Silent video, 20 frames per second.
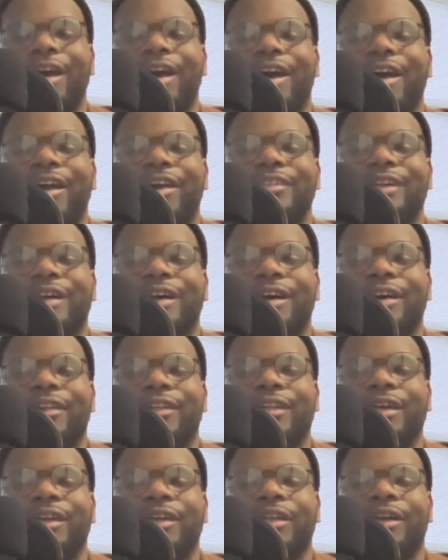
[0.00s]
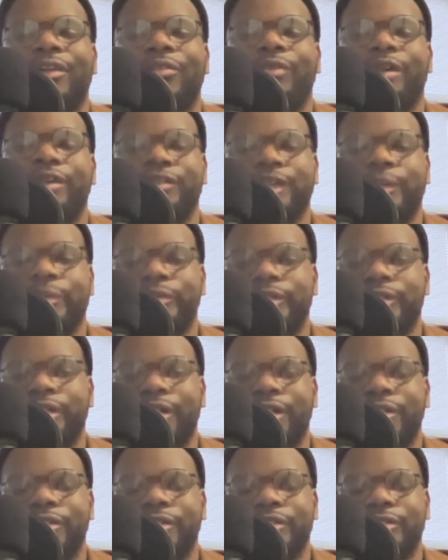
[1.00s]
because I resonate with your
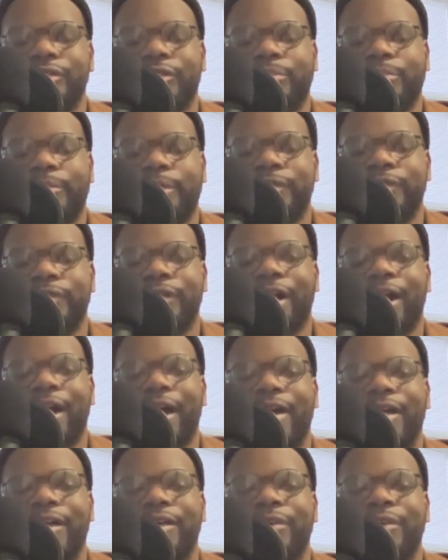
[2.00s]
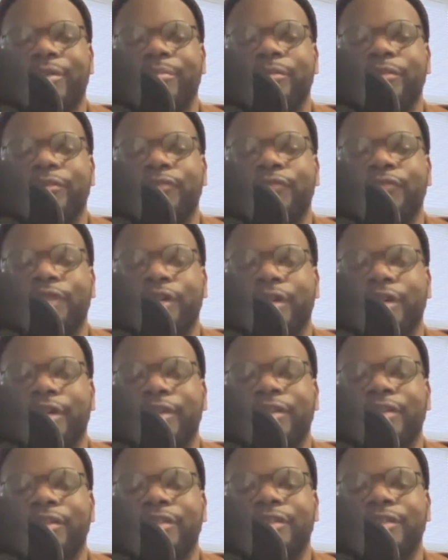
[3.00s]
content so much, but it would be
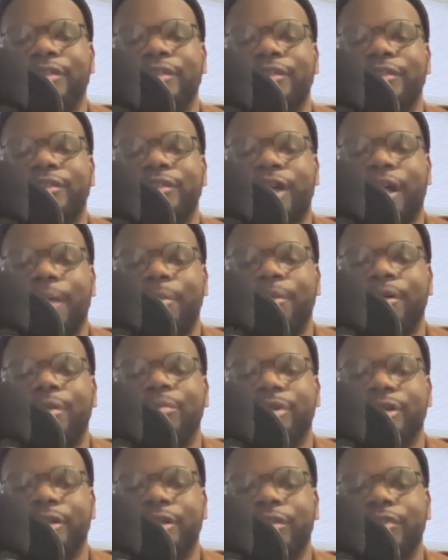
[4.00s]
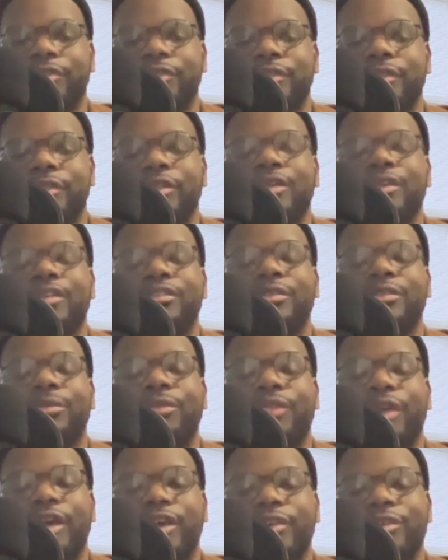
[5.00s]
fun to chop it up with Kelsey. So
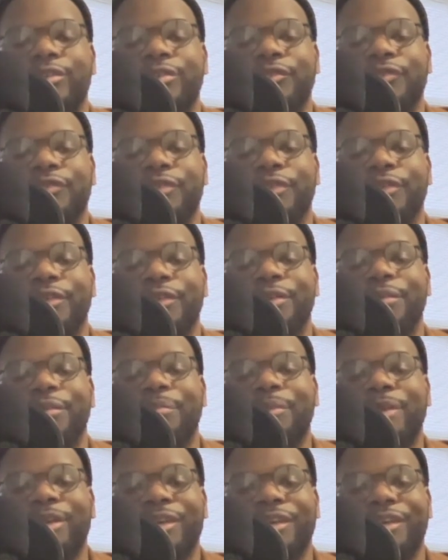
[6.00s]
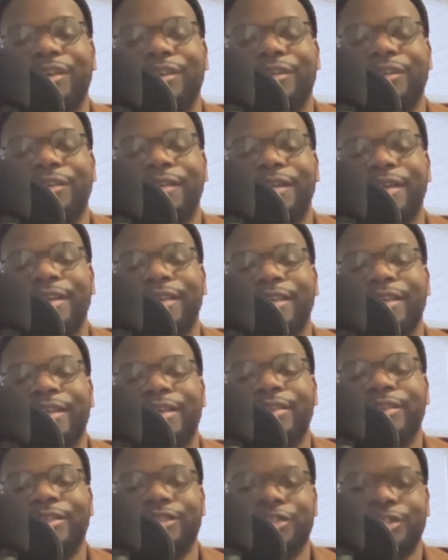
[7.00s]
thank you for being on
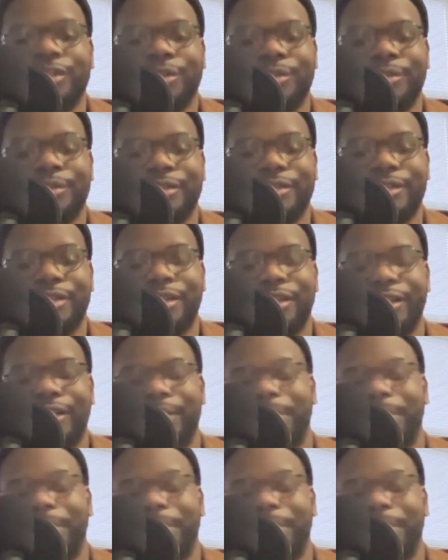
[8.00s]
the show today.